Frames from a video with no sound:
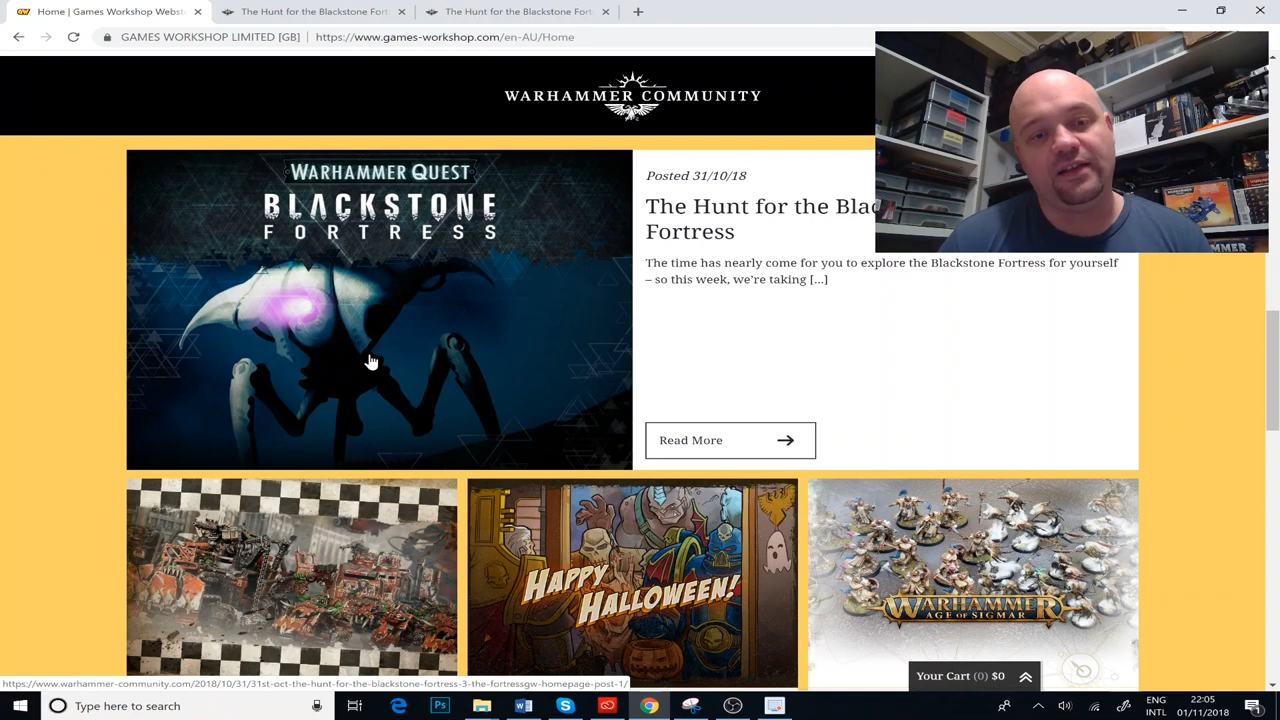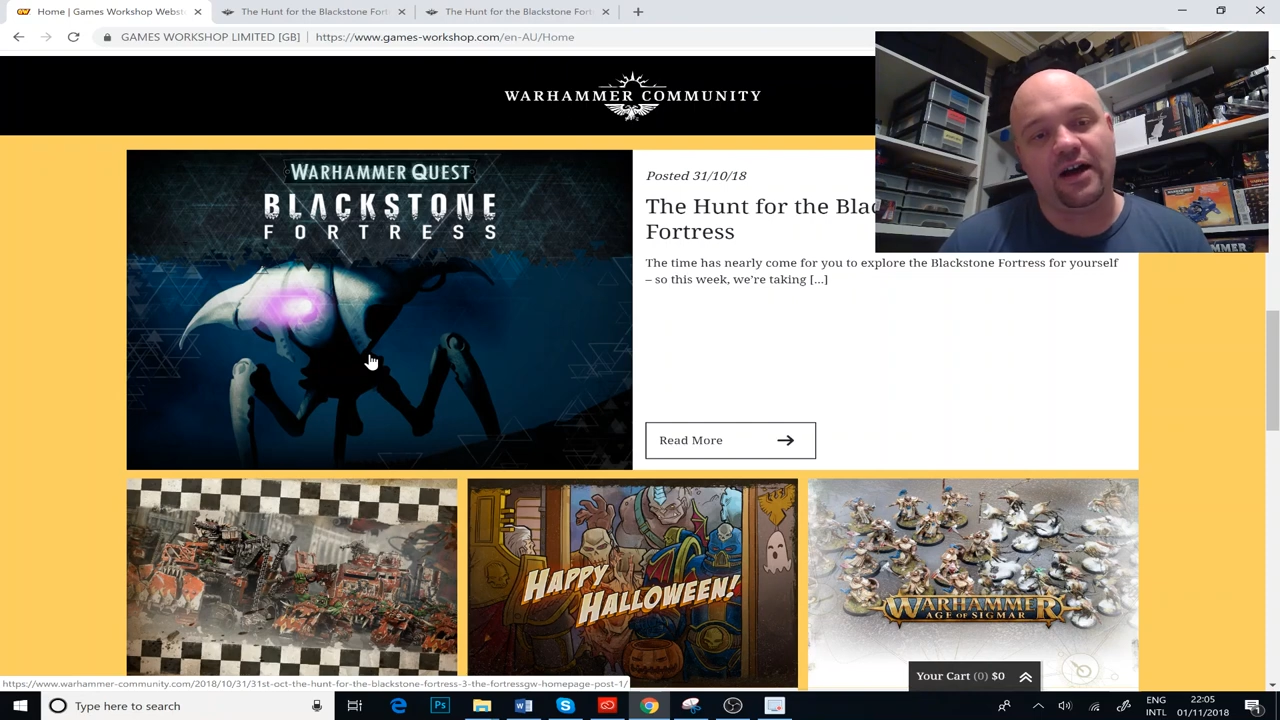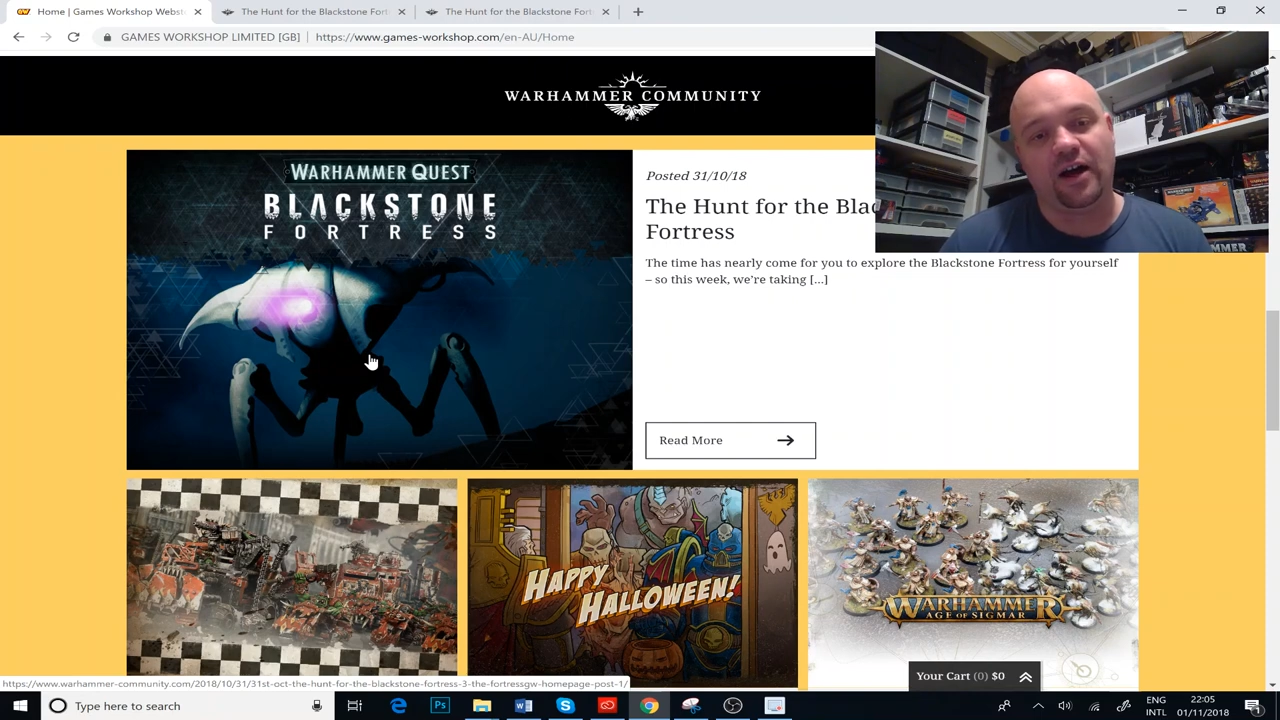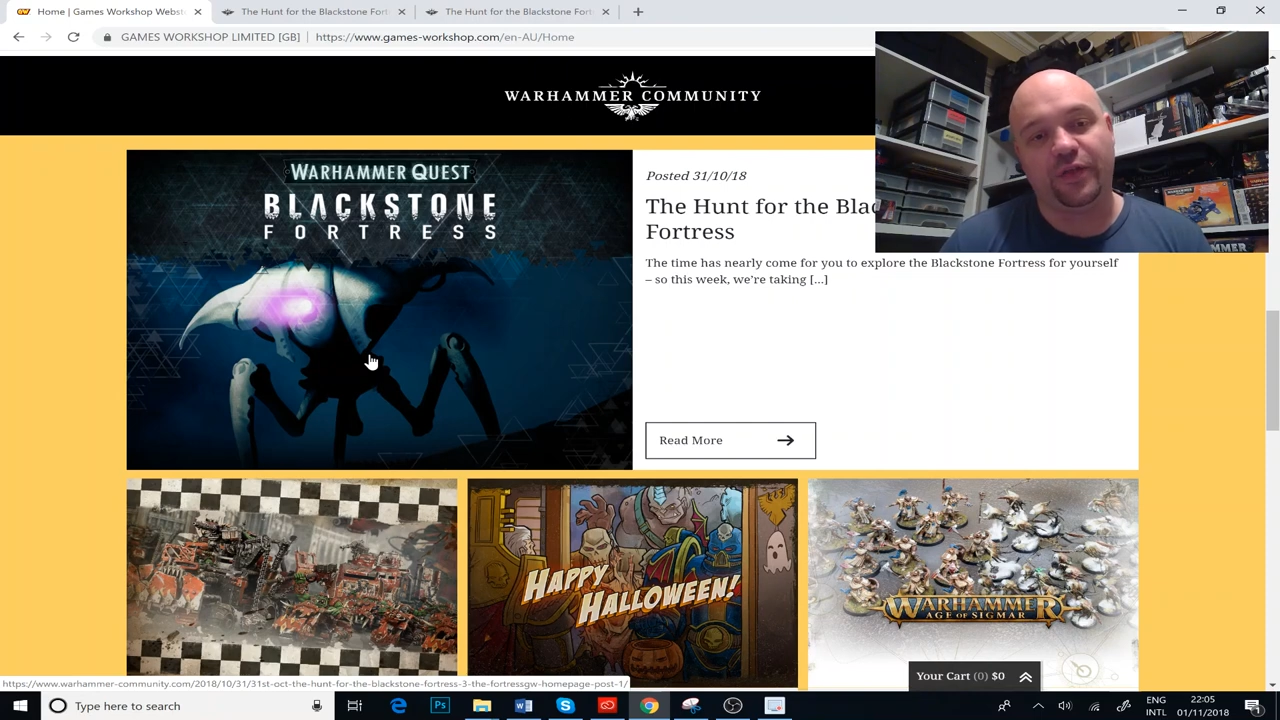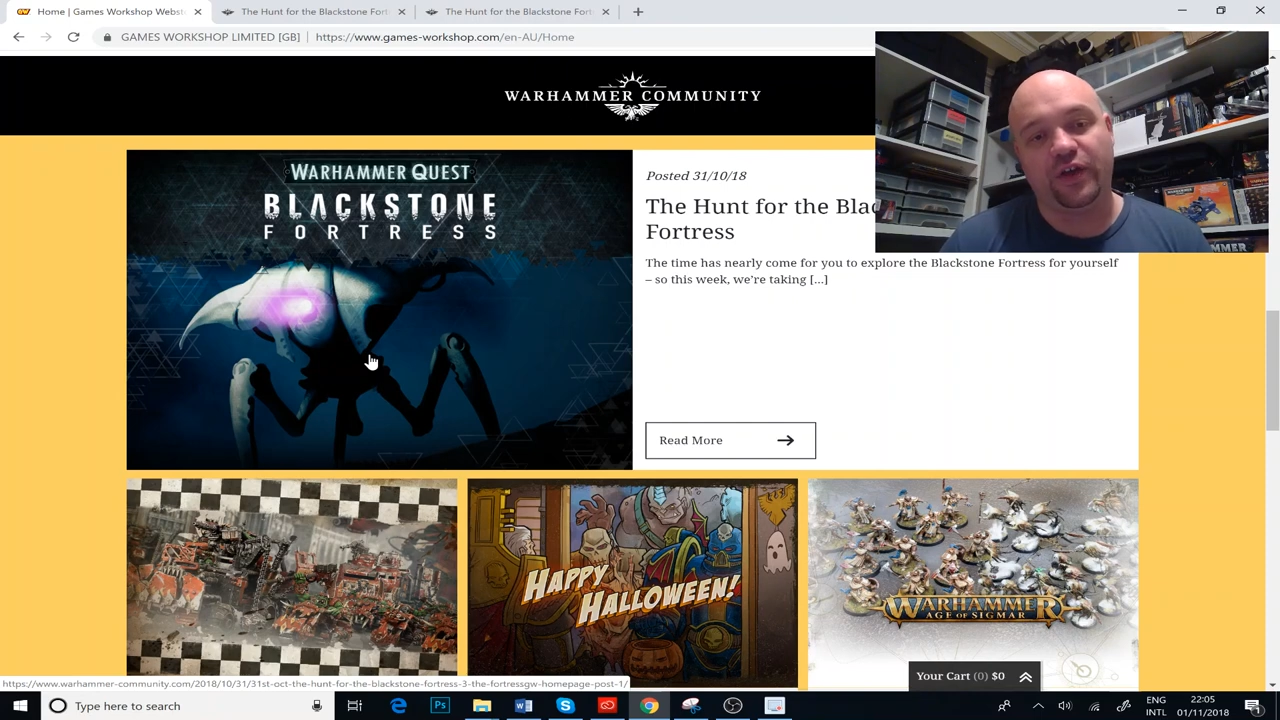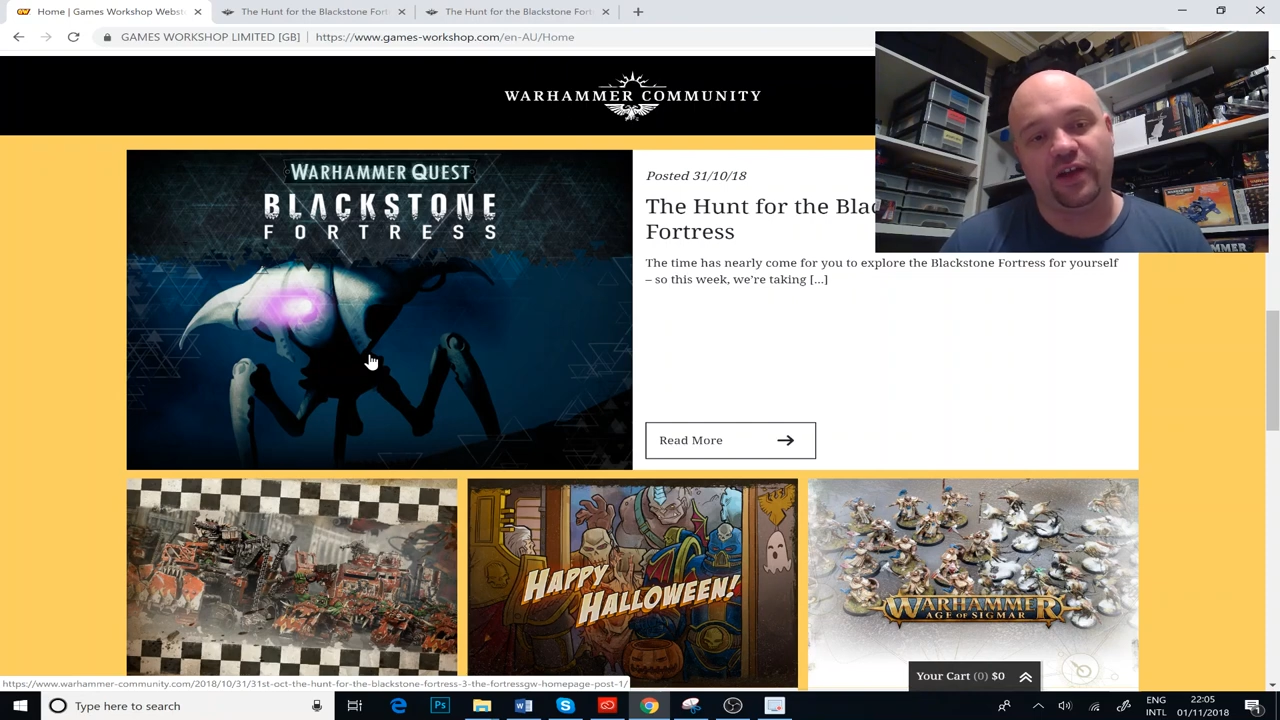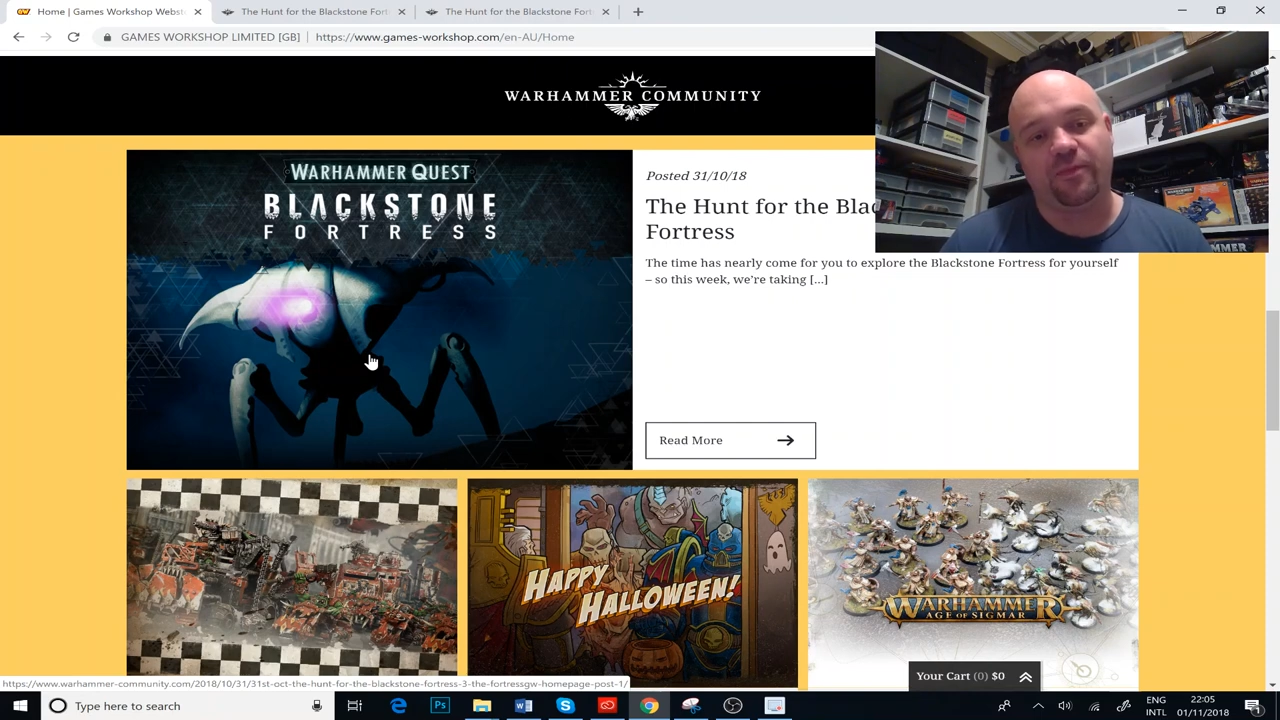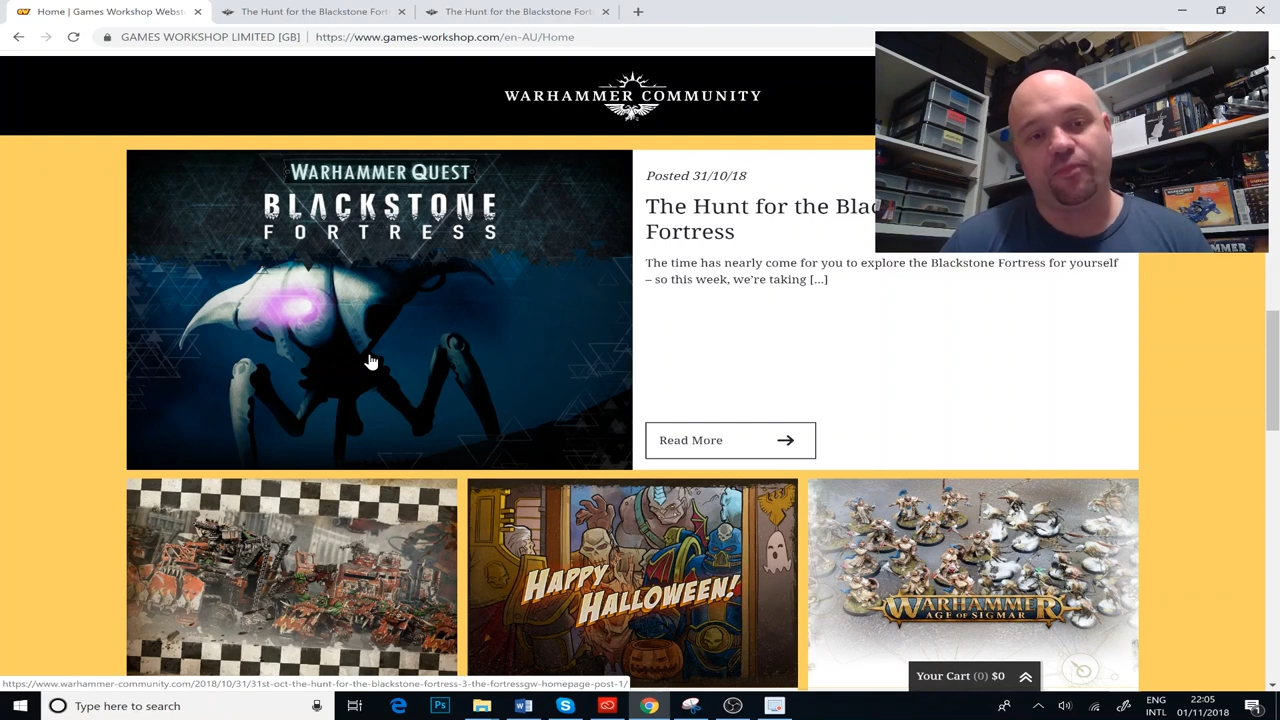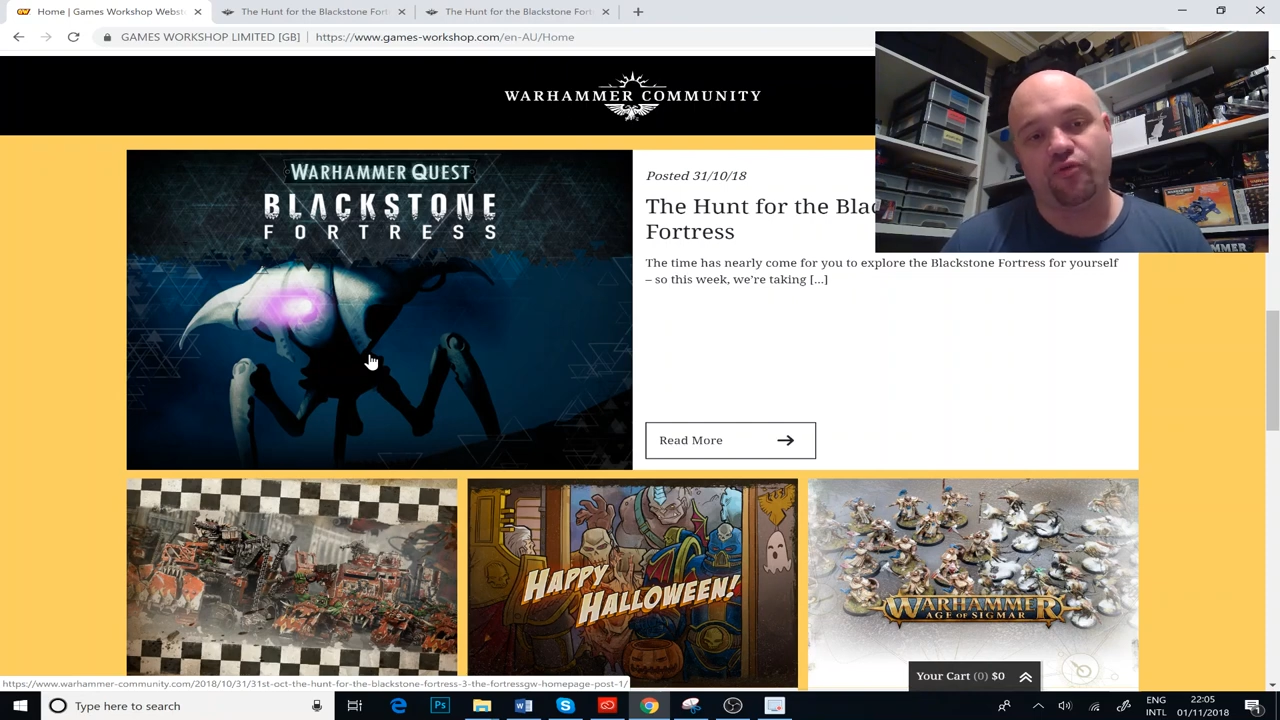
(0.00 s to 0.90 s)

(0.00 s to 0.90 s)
I think it's